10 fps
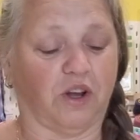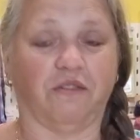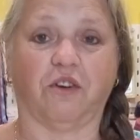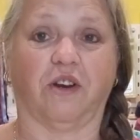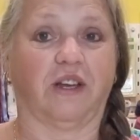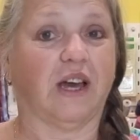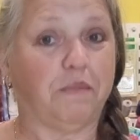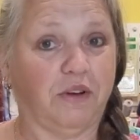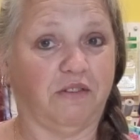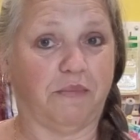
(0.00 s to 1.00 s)
I've got a
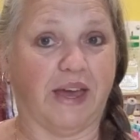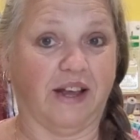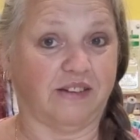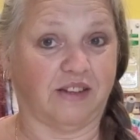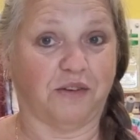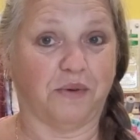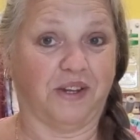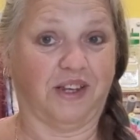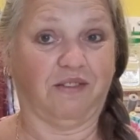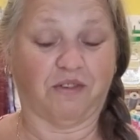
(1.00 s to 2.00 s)
couple of bags that I
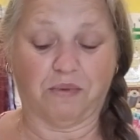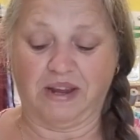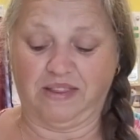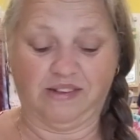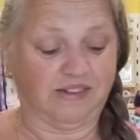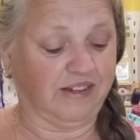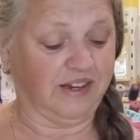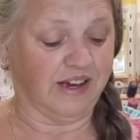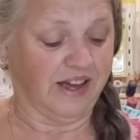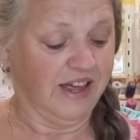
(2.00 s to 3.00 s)
want to give away this
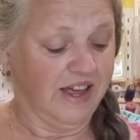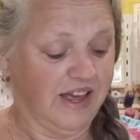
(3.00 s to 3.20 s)
year.